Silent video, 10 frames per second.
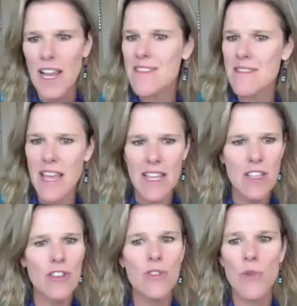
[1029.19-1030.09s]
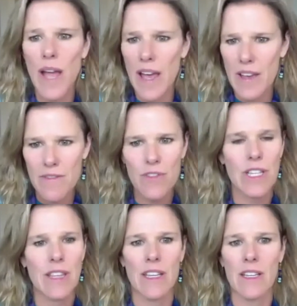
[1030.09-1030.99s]
thank you
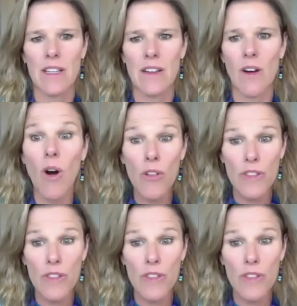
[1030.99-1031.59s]
everything all the